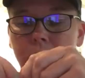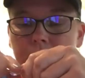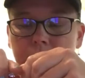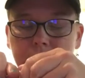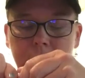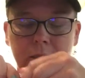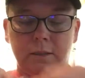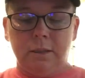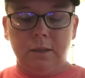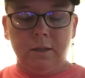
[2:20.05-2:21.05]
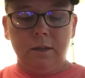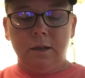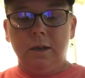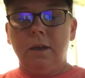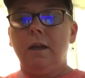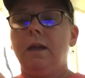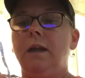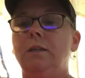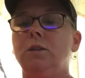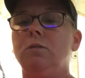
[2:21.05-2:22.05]
pieces and
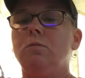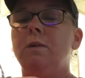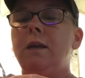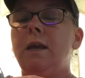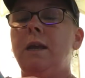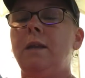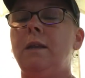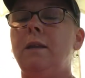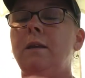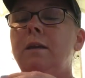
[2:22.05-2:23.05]
I took one end